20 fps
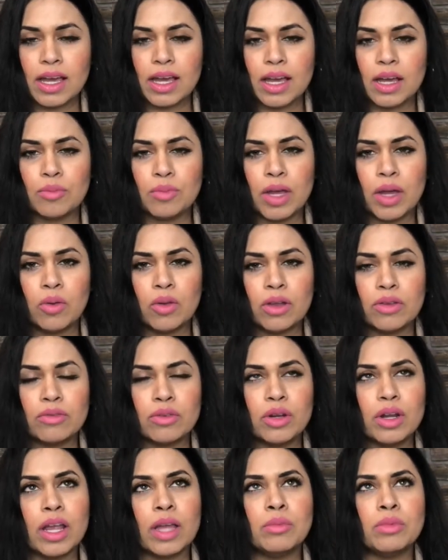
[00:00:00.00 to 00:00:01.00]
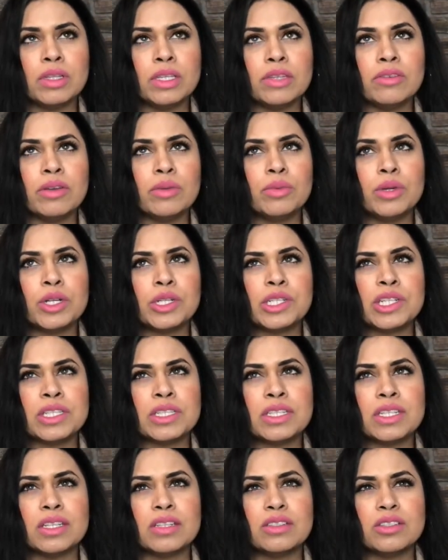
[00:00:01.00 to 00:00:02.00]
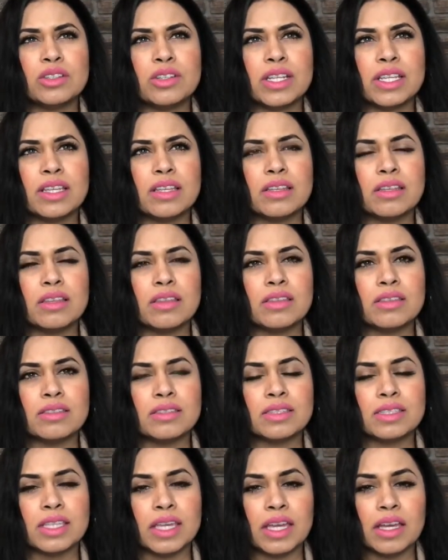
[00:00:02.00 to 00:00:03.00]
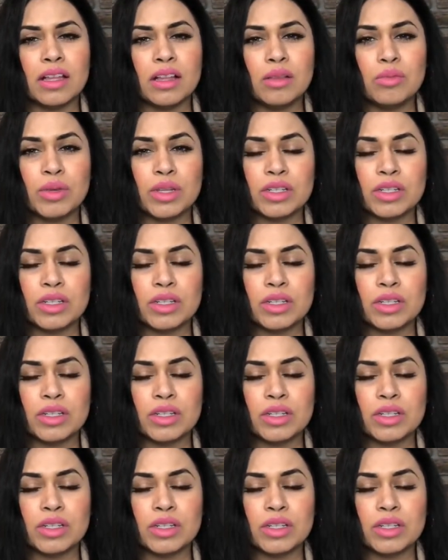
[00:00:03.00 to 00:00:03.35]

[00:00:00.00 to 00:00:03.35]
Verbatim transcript: Um, however, I believe I purchased it during the sale,